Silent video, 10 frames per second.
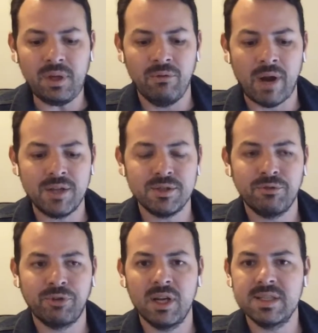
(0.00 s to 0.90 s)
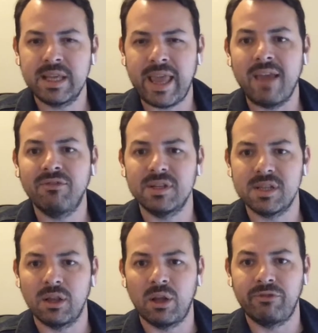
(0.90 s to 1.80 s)
right? So for us, it gave us
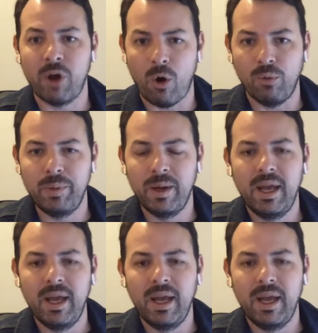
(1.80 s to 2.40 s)
a lot of hope,